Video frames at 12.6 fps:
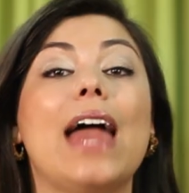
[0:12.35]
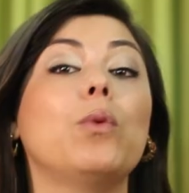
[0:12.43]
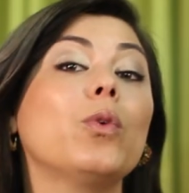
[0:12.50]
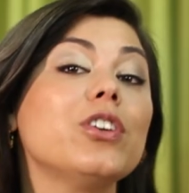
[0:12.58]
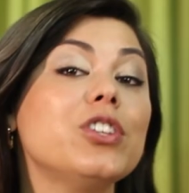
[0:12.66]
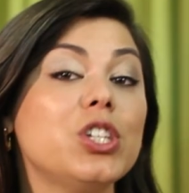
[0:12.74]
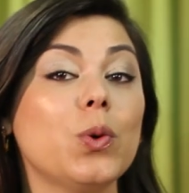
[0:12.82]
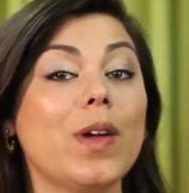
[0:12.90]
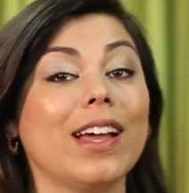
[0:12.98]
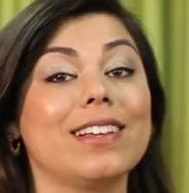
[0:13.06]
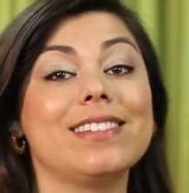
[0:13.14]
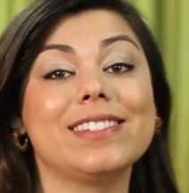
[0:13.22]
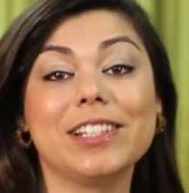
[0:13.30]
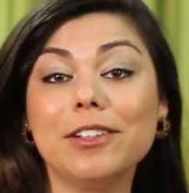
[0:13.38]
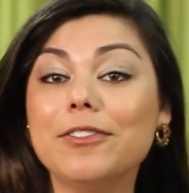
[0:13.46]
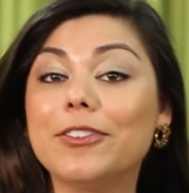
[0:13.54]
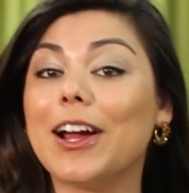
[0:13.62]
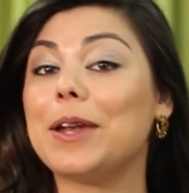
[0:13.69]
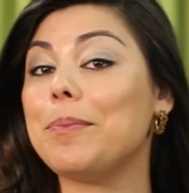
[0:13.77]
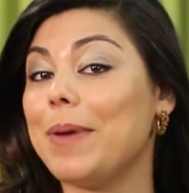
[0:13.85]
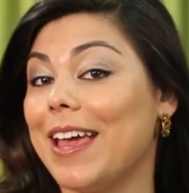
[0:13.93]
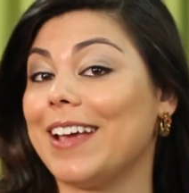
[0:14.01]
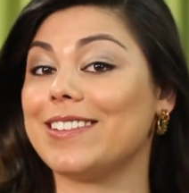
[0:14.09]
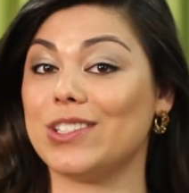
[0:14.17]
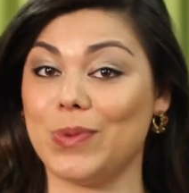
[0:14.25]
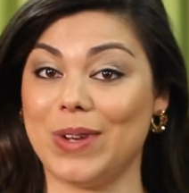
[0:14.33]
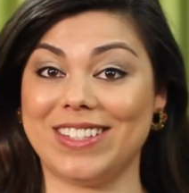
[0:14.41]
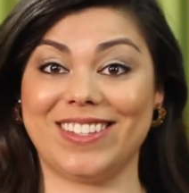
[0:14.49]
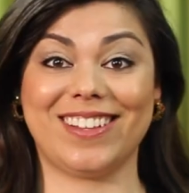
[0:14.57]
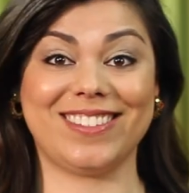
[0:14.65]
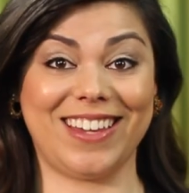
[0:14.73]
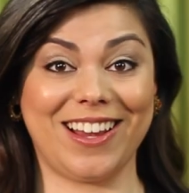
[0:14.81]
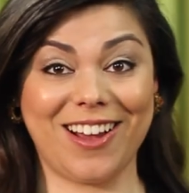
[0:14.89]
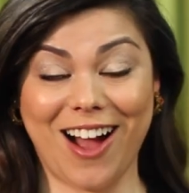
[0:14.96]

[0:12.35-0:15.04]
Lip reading: And we're doing a silver and pink Sweet 16